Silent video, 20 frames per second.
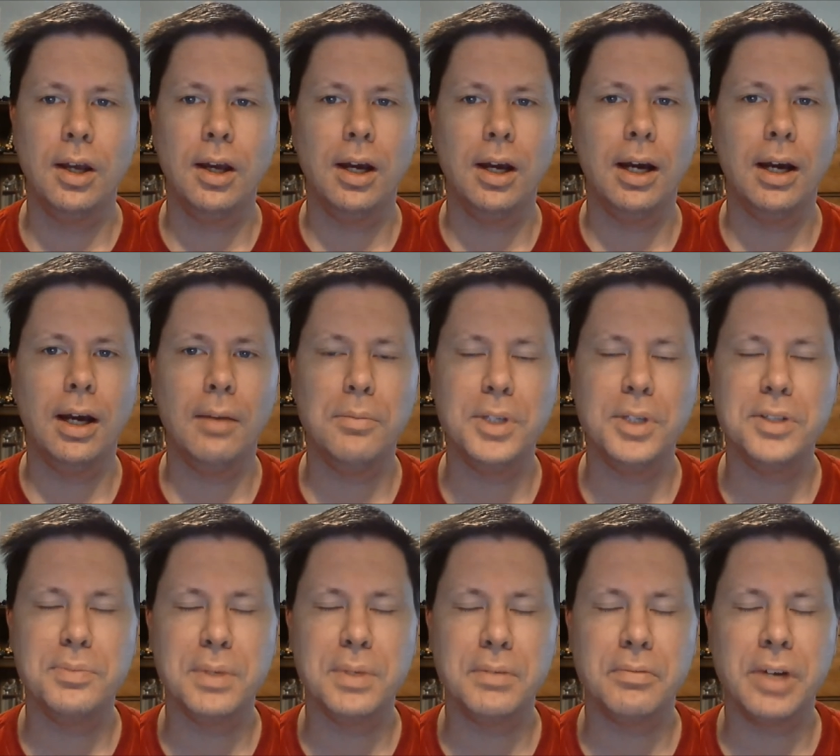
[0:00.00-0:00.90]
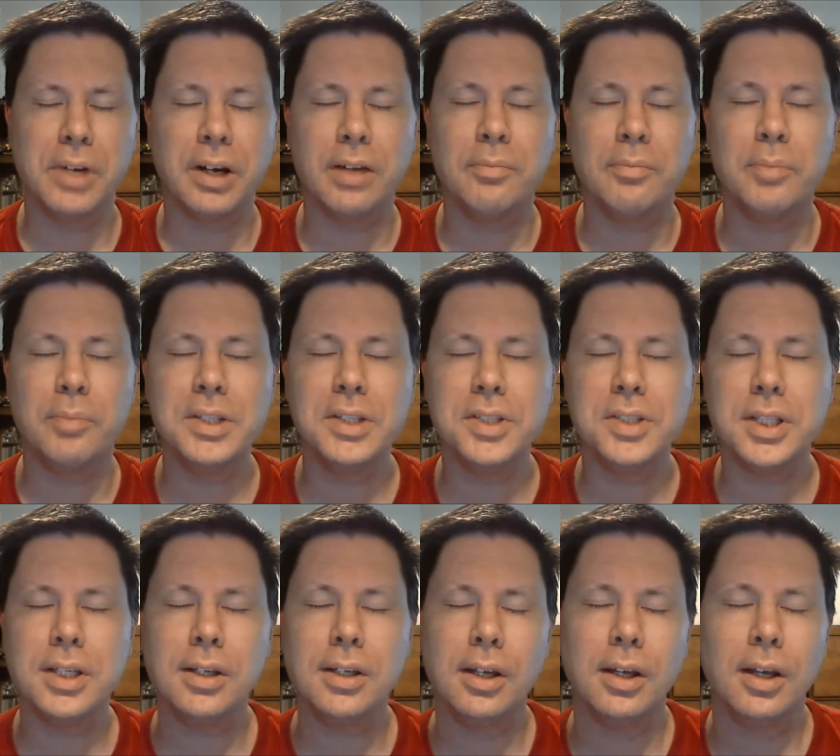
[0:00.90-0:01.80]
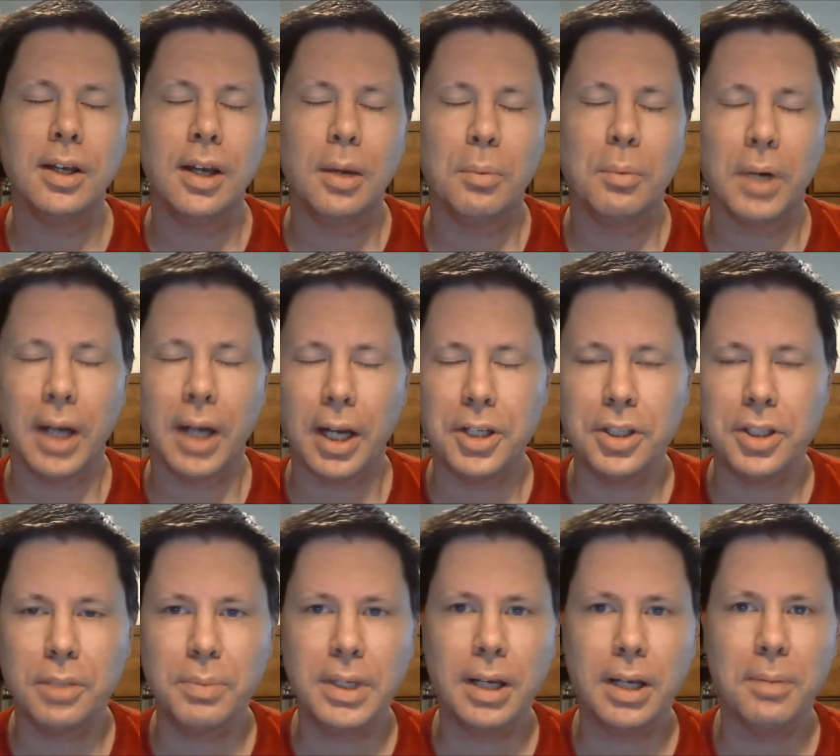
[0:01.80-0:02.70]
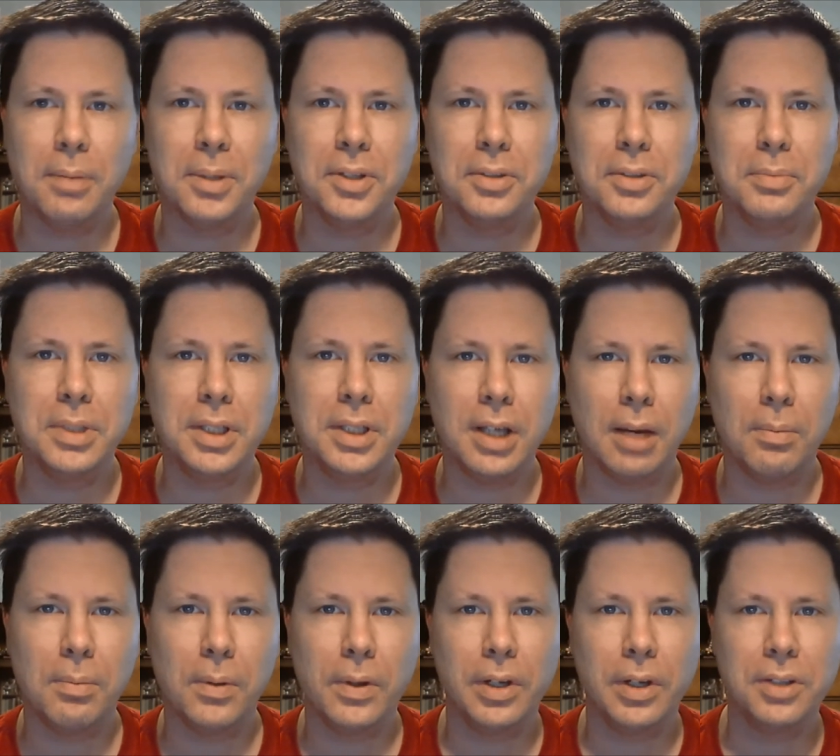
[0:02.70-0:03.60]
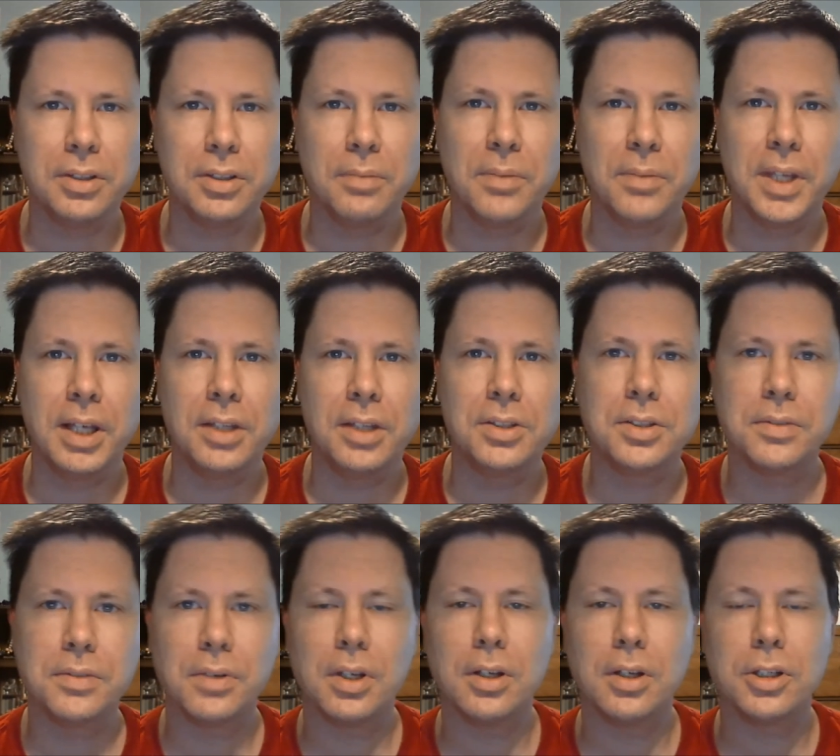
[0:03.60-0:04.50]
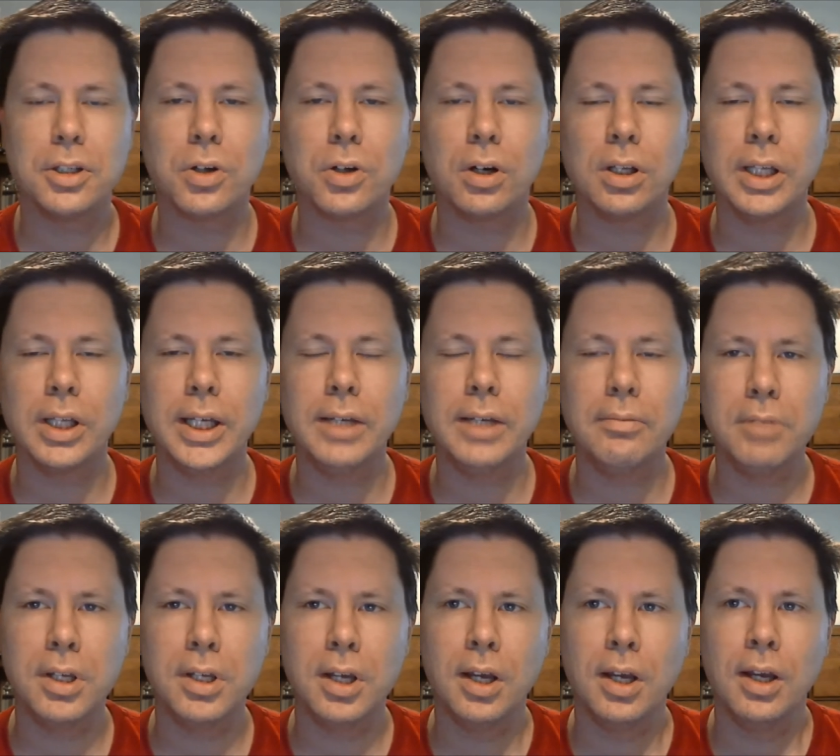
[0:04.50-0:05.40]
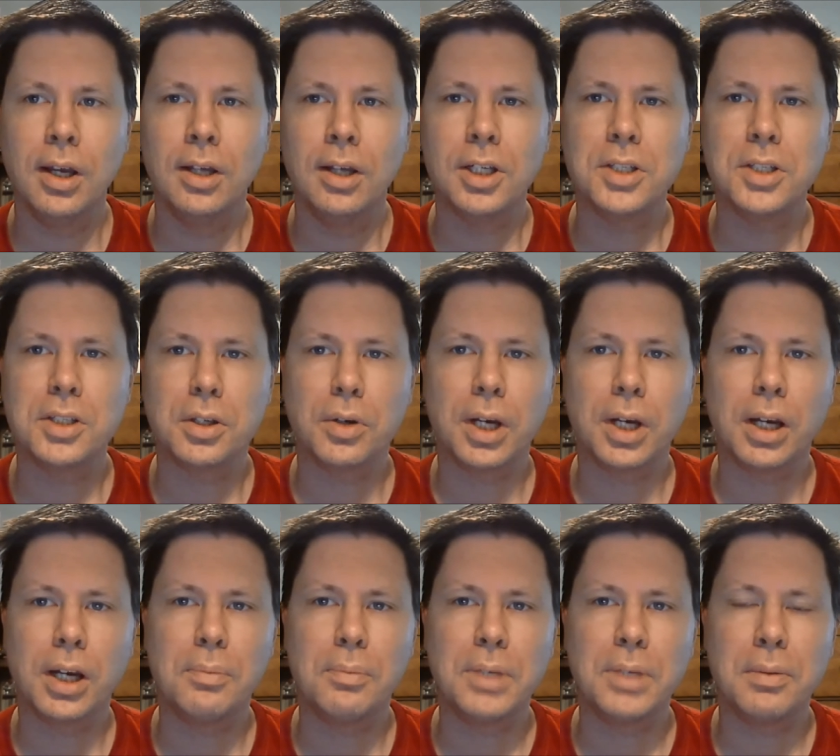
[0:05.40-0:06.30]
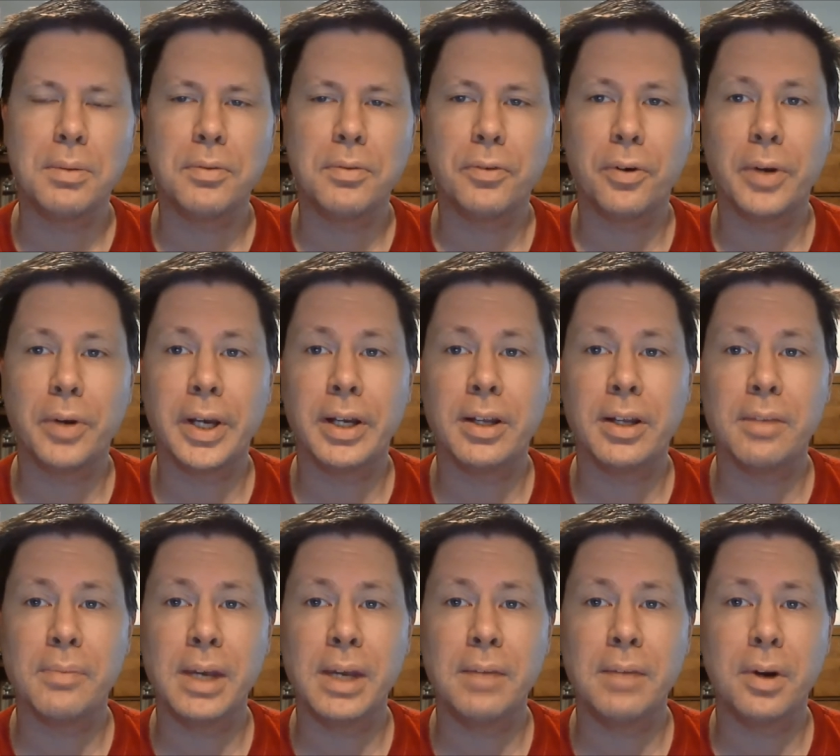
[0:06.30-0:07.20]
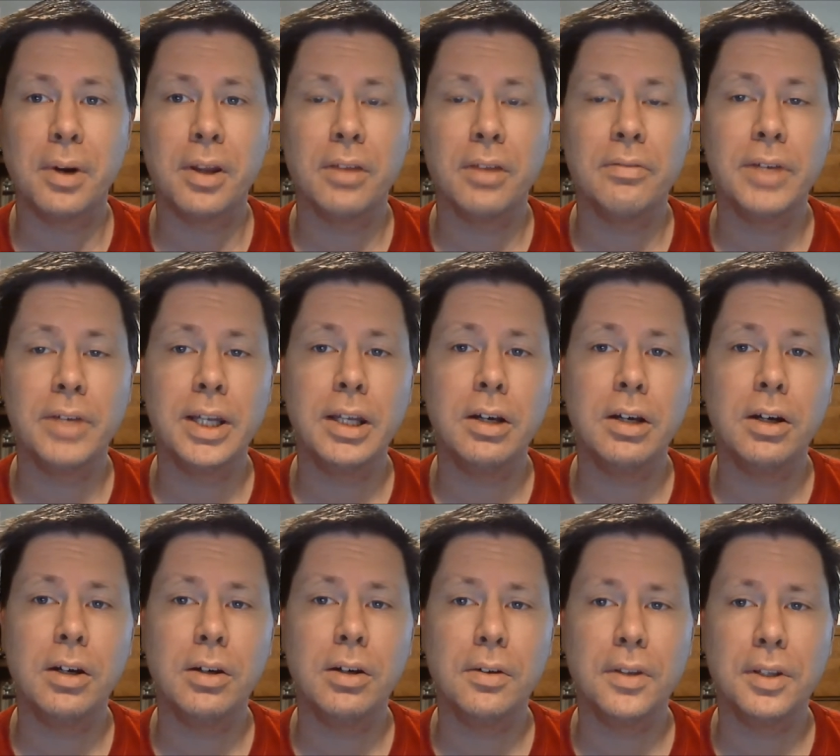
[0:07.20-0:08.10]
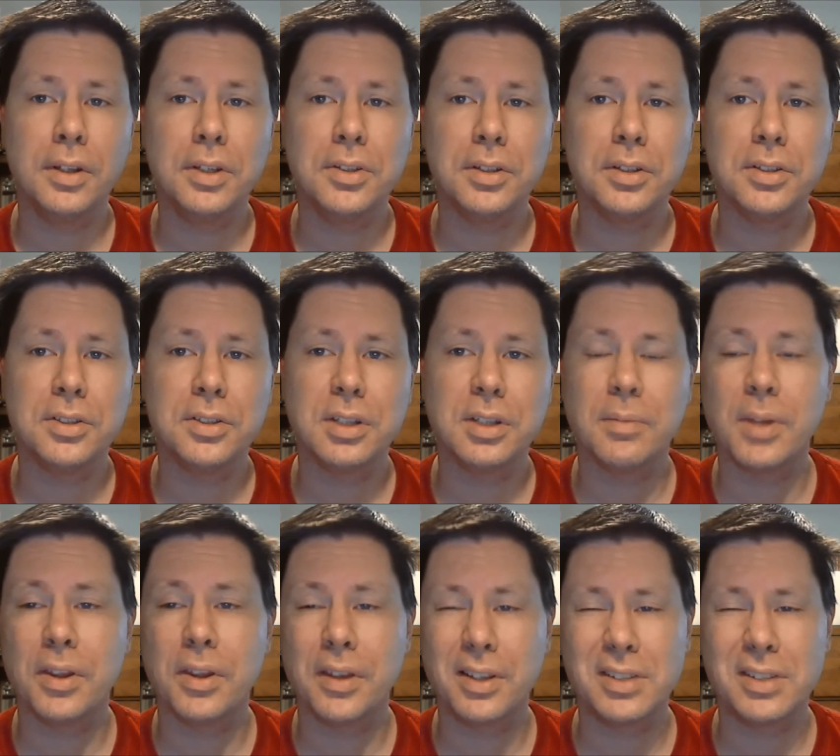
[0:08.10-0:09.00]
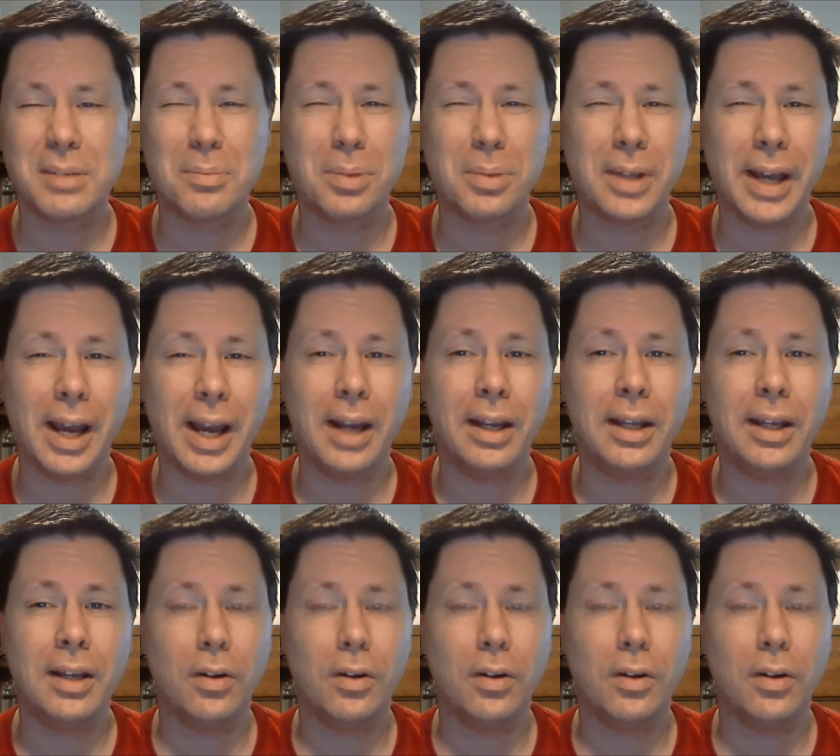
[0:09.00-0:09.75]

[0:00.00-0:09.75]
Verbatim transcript: I've just been very busy, but I should be able to be uploading some things shortly. Just a quick update before we get into the main part of the video. These are some of the things I'm planning.